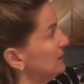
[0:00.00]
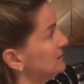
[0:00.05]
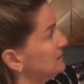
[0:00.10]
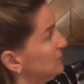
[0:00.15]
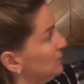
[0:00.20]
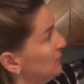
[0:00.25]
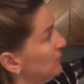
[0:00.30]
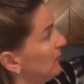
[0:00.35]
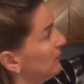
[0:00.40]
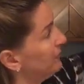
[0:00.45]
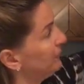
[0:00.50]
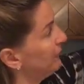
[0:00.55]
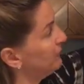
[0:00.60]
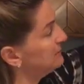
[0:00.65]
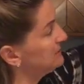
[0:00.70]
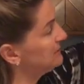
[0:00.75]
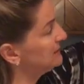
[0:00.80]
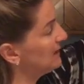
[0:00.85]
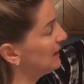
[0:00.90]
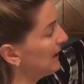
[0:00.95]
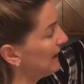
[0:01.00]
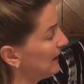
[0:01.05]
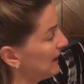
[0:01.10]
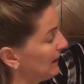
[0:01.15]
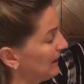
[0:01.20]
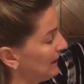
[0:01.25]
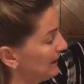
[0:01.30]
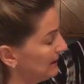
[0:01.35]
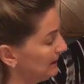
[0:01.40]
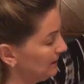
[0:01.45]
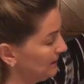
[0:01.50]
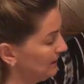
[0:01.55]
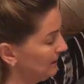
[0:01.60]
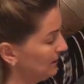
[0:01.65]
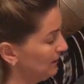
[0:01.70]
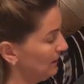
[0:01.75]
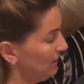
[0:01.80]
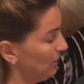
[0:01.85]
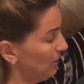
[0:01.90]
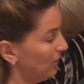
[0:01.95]
So we went from 10
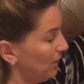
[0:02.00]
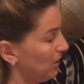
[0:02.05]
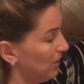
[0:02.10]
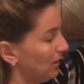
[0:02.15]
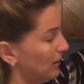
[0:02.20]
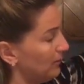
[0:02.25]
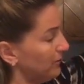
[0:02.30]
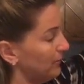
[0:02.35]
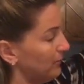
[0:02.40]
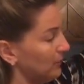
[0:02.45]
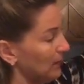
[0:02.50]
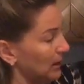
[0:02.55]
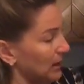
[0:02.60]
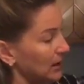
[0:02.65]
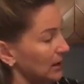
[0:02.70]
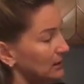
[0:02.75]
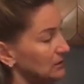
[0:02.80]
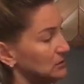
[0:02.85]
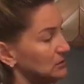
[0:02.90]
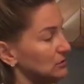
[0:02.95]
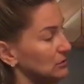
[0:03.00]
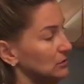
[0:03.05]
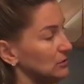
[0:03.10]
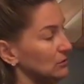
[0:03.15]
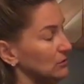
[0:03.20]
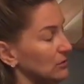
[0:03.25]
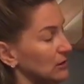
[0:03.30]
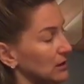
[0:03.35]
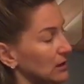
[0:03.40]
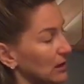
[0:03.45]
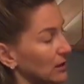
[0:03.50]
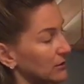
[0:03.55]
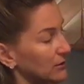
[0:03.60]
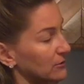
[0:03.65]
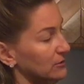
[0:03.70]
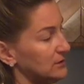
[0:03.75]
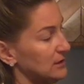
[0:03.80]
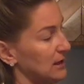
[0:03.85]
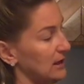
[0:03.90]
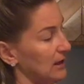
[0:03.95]
all the way to the other
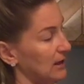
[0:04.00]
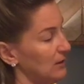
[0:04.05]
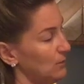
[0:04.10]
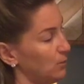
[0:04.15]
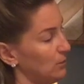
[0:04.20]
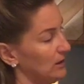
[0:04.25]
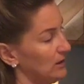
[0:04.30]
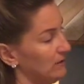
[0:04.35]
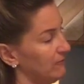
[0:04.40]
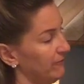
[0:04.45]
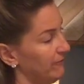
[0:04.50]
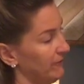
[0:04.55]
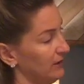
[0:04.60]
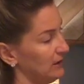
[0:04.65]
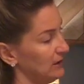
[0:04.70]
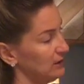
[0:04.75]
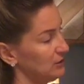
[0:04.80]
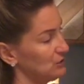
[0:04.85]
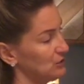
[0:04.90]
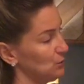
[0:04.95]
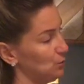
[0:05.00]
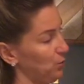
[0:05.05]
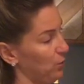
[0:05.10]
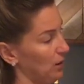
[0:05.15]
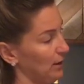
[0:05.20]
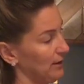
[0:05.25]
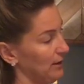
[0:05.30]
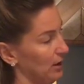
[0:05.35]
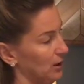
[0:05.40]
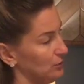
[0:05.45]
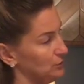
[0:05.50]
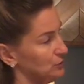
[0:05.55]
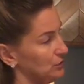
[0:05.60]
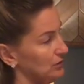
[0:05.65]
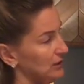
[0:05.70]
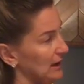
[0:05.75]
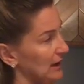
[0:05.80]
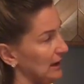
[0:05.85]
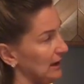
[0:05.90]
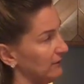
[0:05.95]
day. We finished
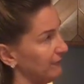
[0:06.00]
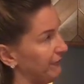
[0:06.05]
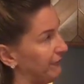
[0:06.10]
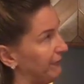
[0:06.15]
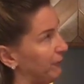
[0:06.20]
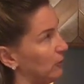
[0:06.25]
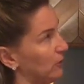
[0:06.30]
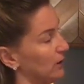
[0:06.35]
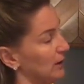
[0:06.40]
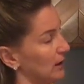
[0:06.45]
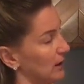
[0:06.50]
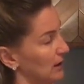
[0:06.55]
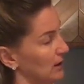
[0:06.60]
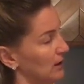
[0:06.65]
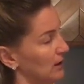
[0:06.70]
140.